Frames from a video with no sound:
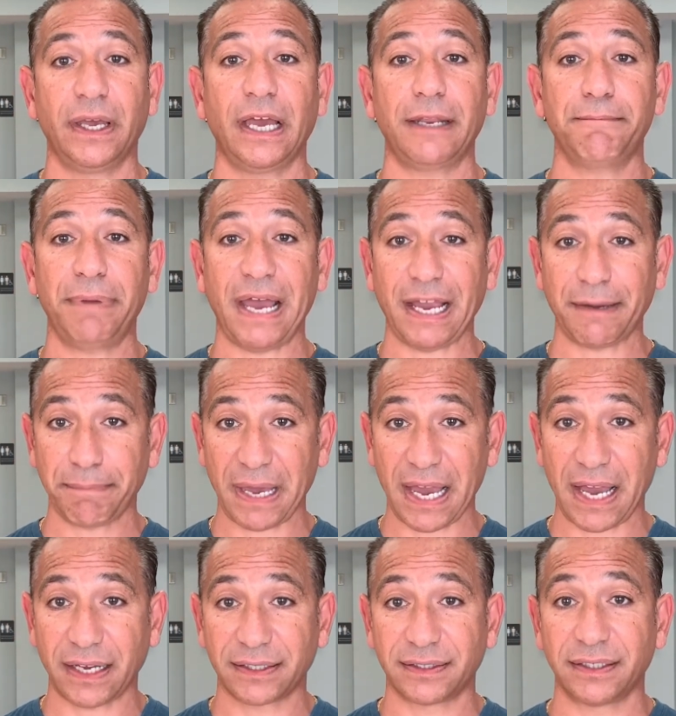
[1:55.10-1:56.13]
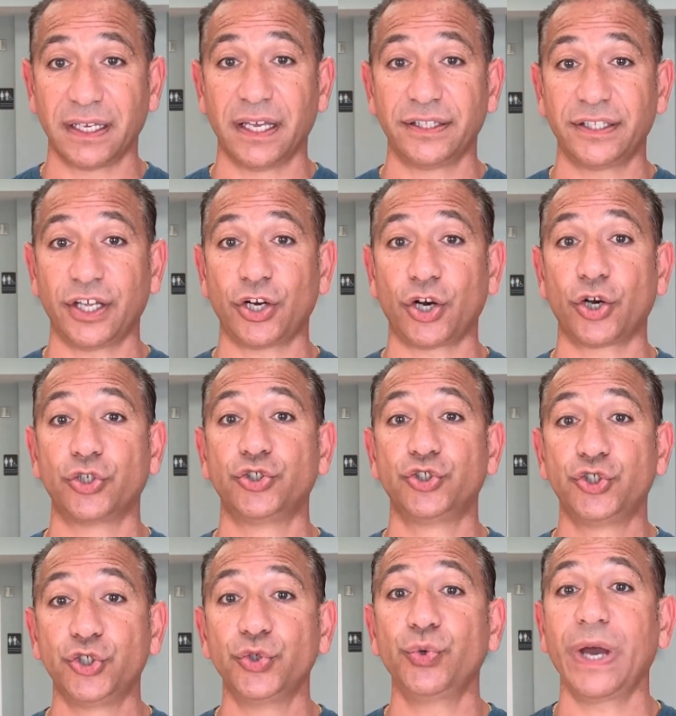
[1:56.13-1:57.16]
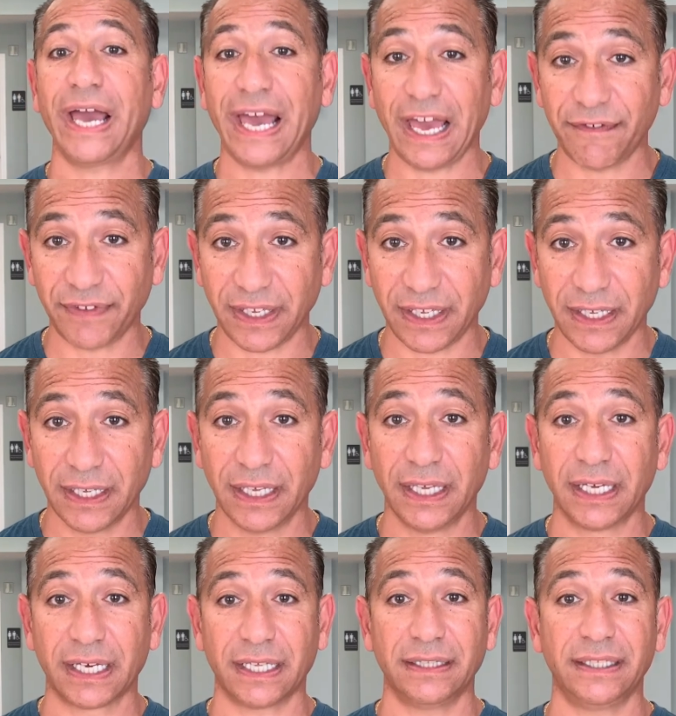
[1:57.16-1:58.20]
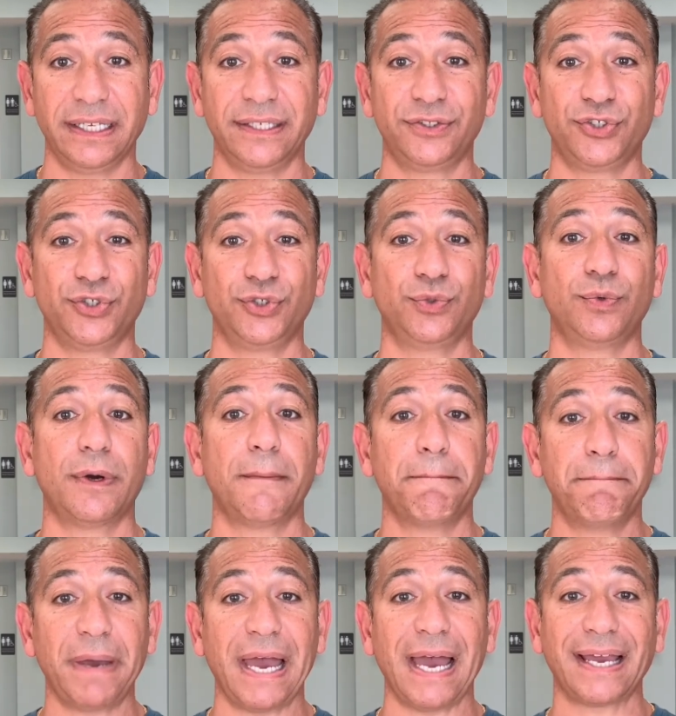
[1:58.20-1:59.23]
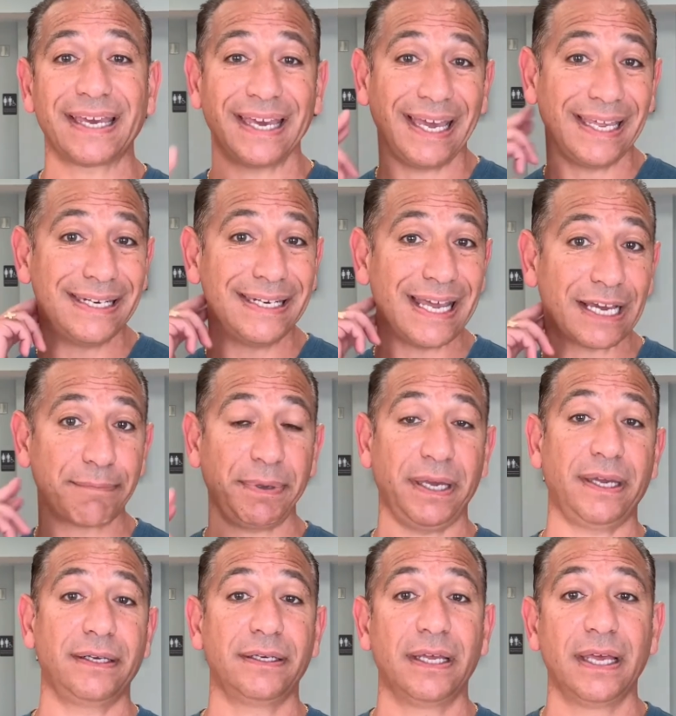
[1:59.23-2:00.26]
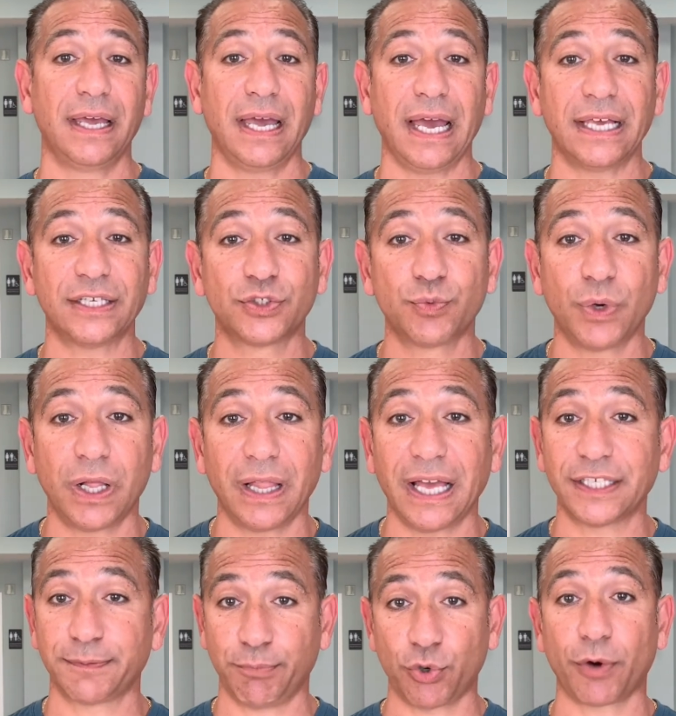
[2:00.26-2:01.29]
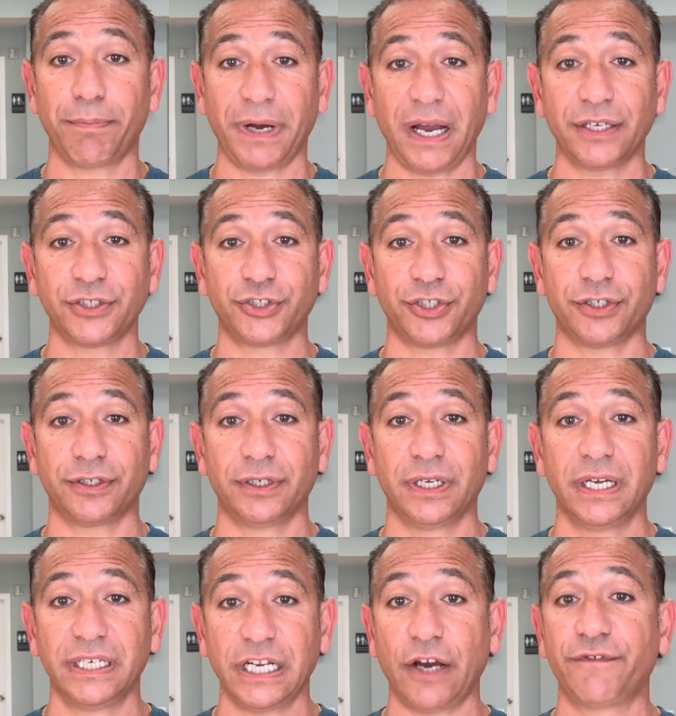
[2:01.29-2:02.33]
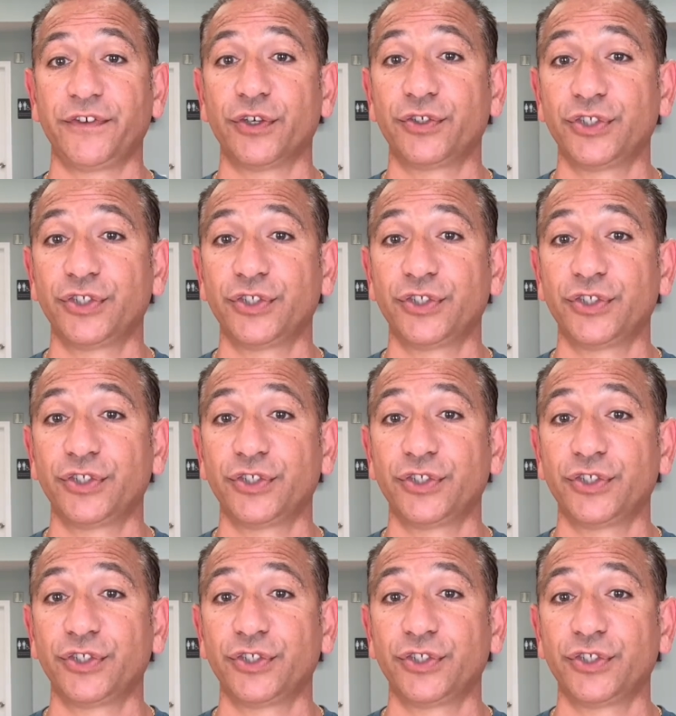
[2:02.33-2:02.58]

and backpacks that are too heavy can lead to back and neck pain, as well as poor posture. Now, if your